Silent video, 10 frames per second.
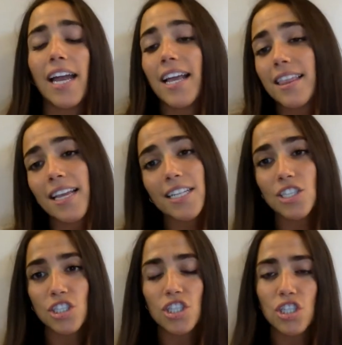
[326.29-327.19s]
And I think
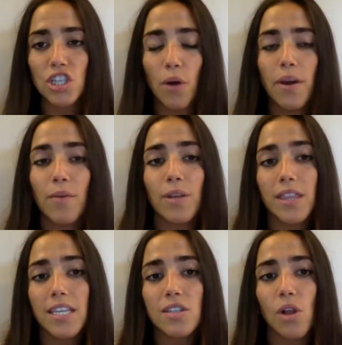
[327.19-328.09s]
it's just showing with
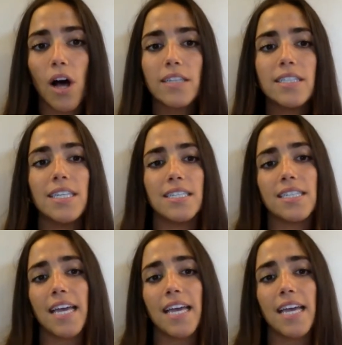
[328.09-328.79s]
these losses,